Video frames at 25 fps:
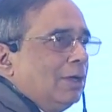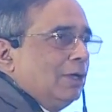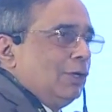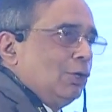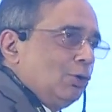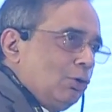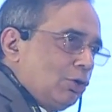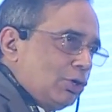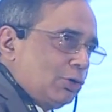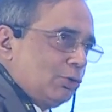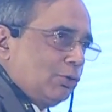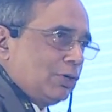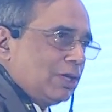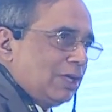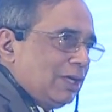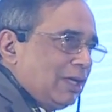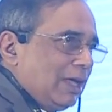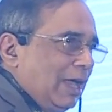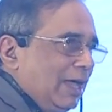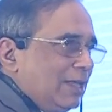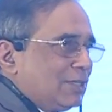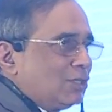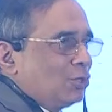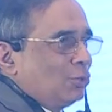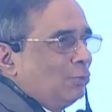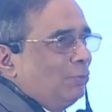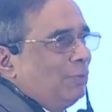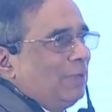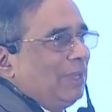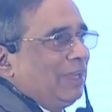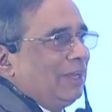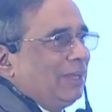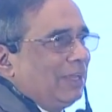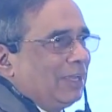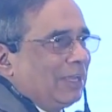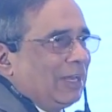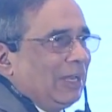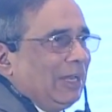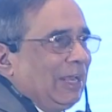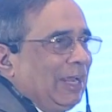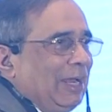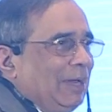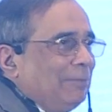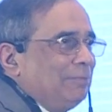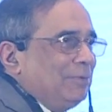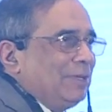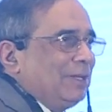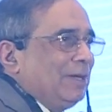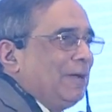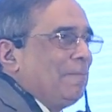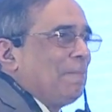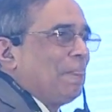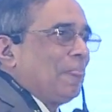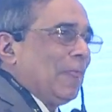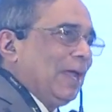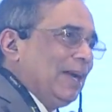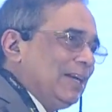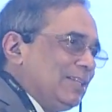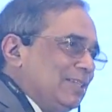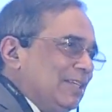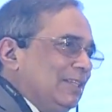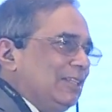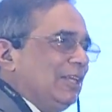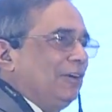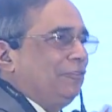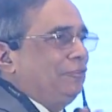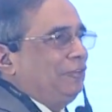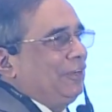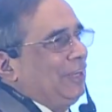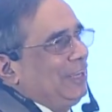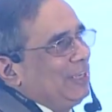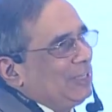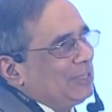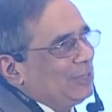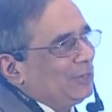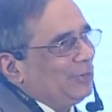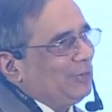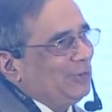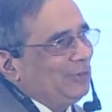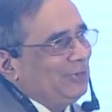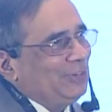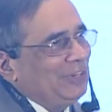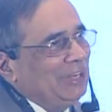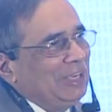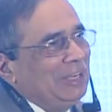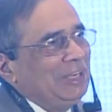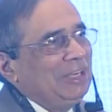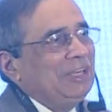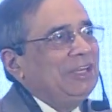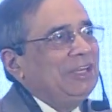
no duty has to be reclaimed. It's in the free zone.